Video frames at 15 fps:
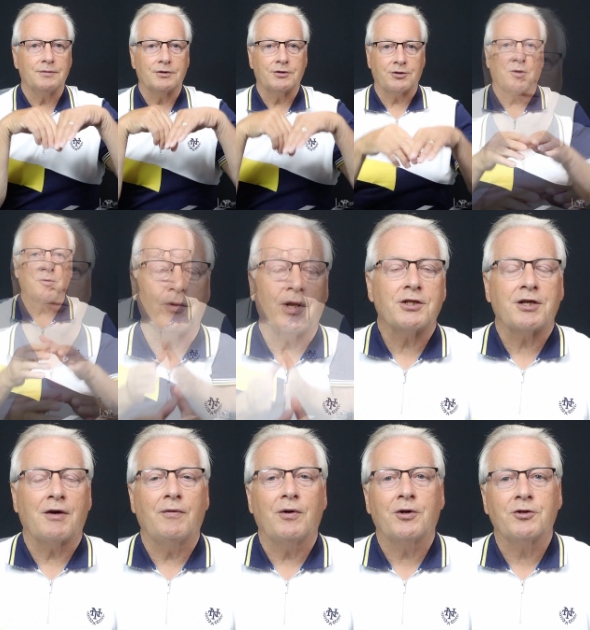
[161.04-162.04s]
So let's
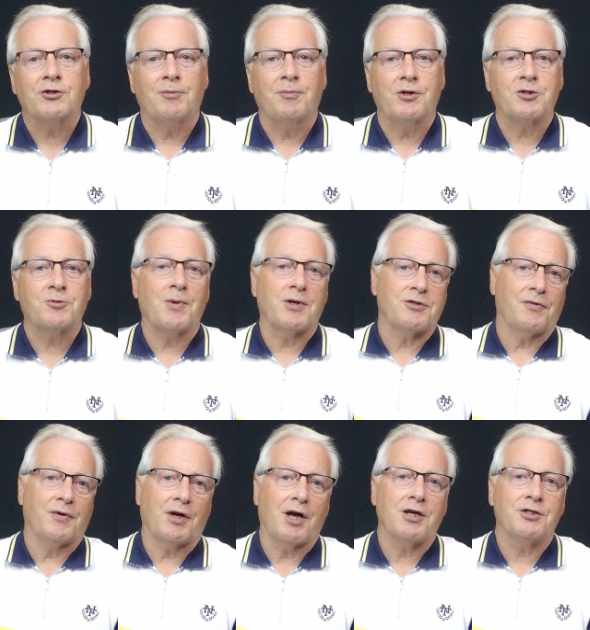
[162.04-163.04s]
have a look at some of the
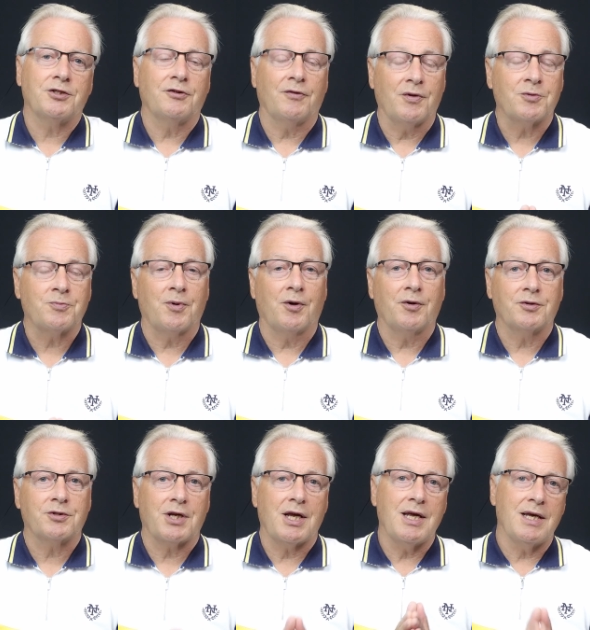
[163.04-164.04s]
specifications of this
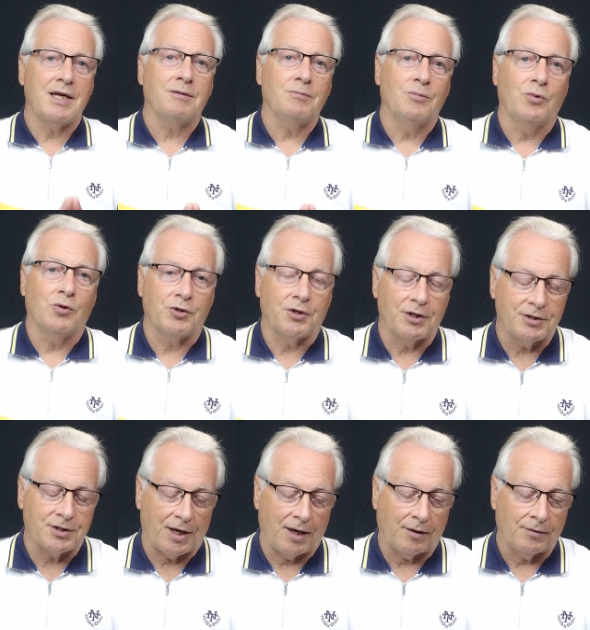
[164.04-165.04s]
product in more
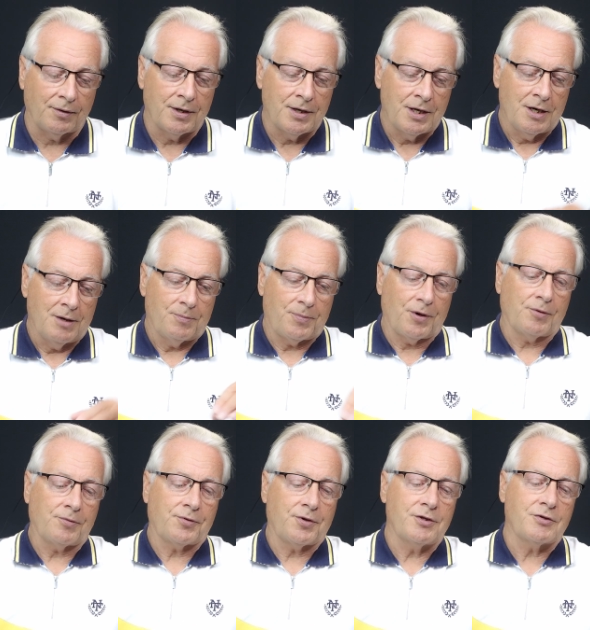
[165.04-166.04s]
detail.
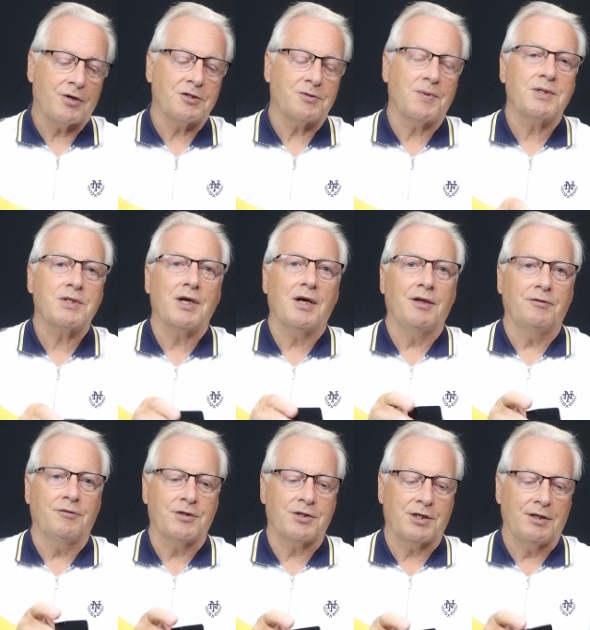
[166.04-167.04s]
Both the transmitter
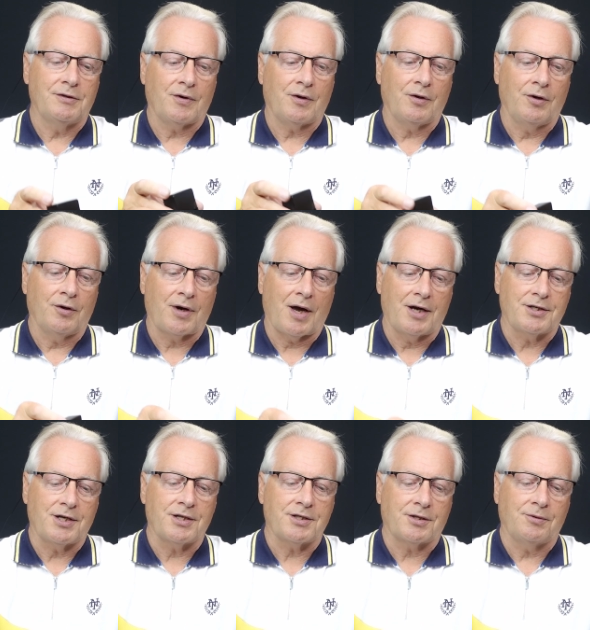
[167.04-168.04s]
and the receiver look
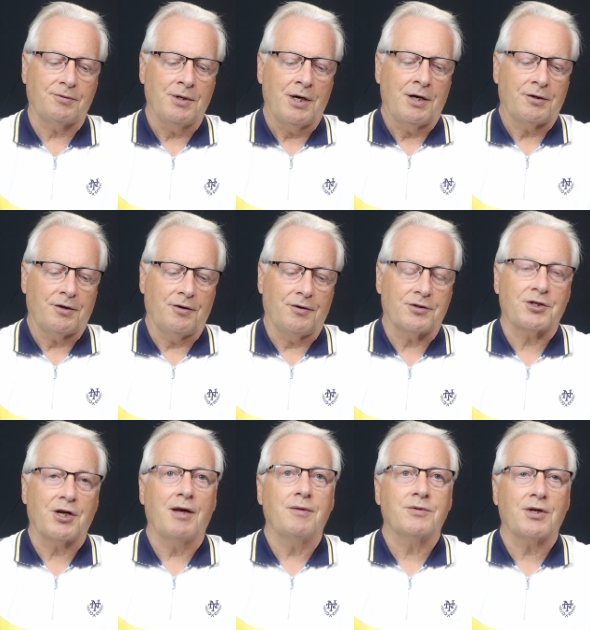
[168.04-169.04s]
identical. They're the
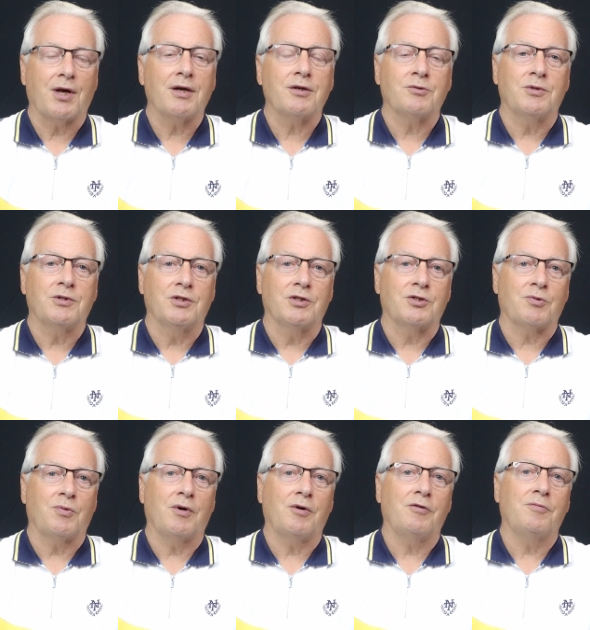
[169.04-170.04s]
same size, which is
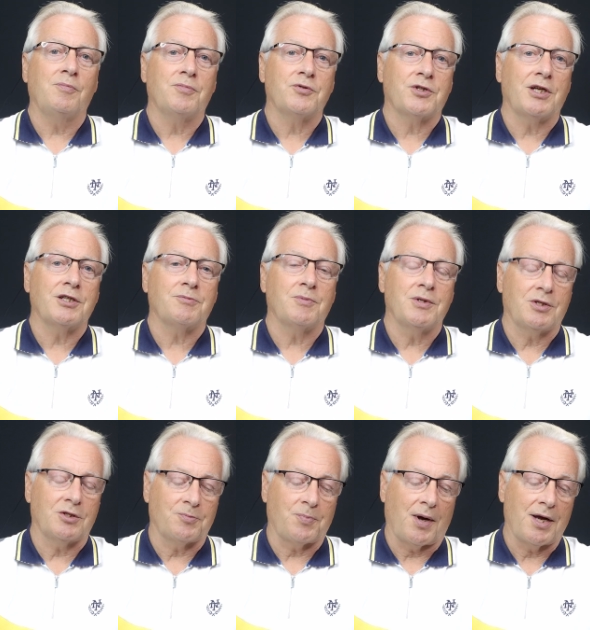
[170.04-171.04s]
12
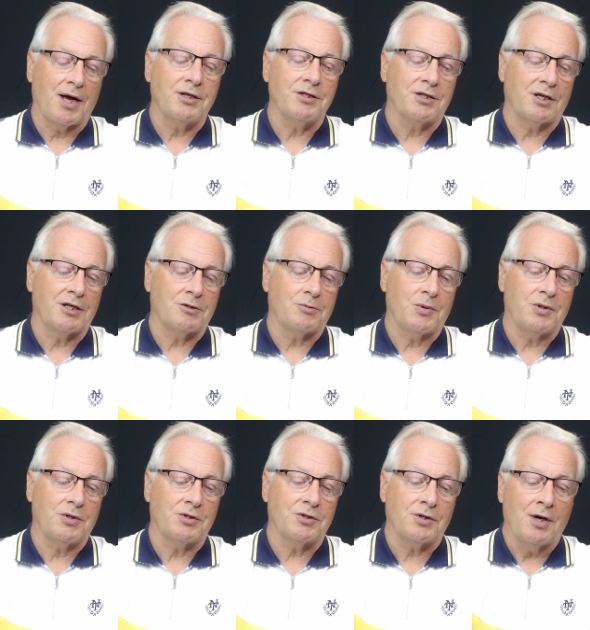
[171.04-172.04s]
centimeters by 8
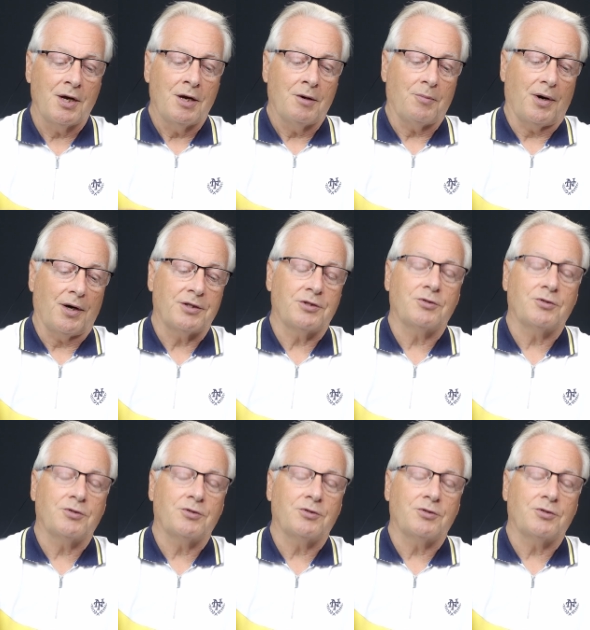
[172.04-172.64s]
centimeters by